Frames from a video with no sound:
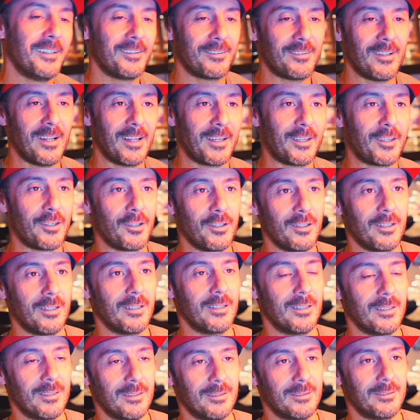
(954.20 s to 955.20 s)
like,
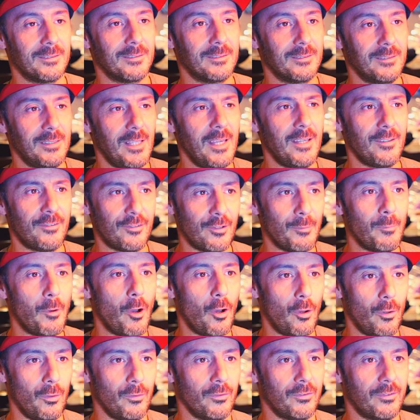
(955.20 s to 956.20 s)
some
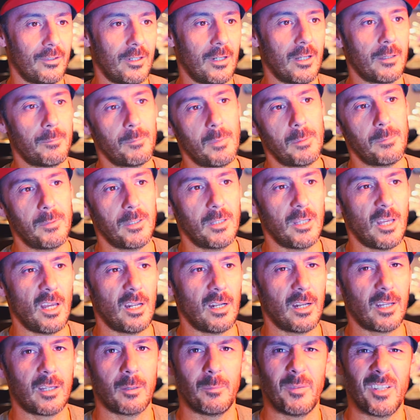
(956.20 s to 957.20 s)
holes like maybe,
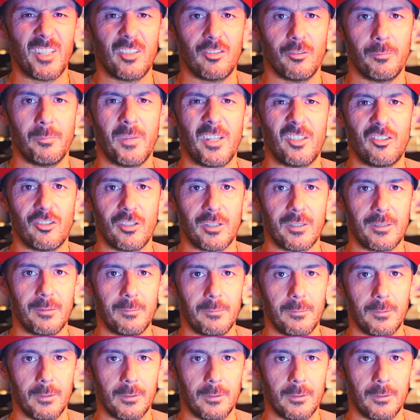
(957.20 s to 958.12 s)
like a midget.